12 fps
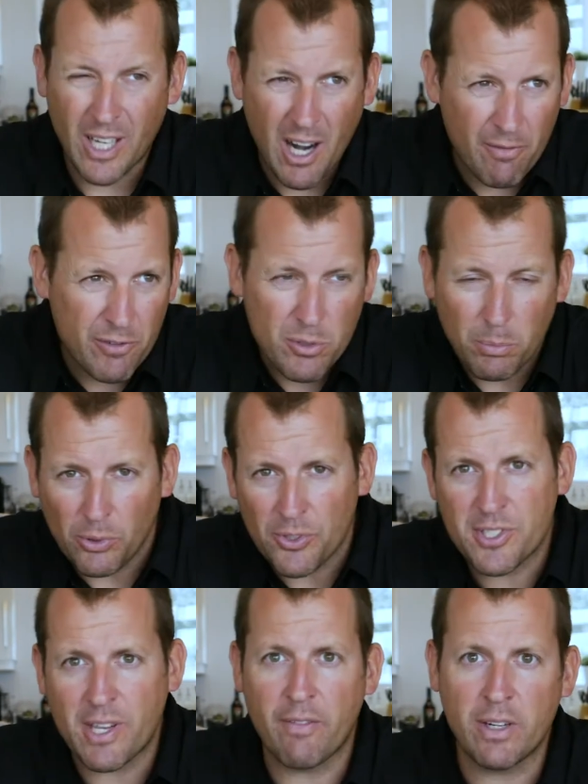comfortable
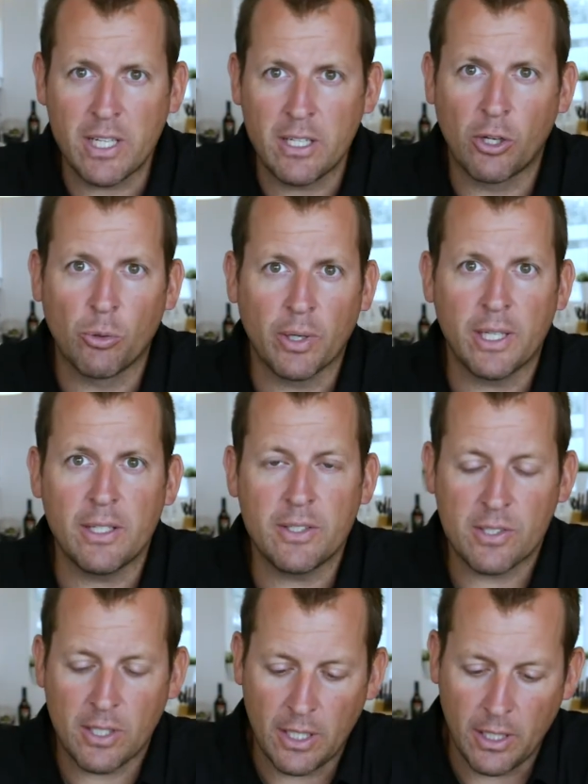70
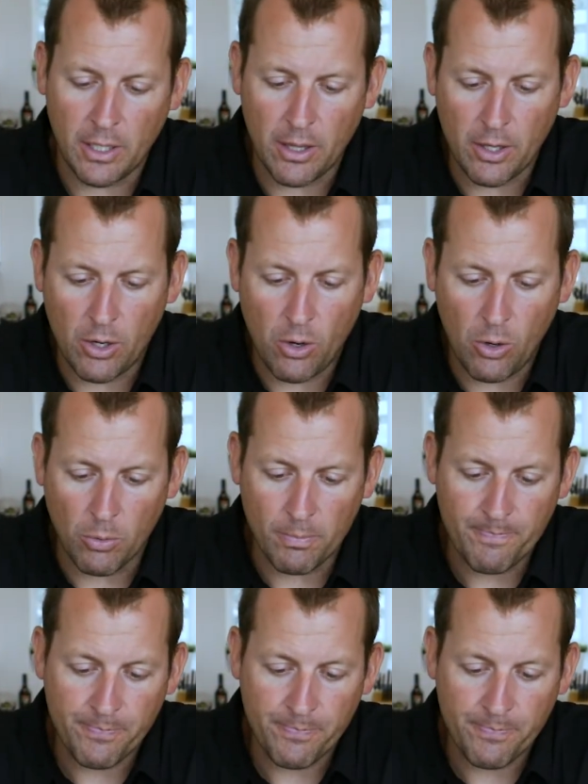degrees in the home.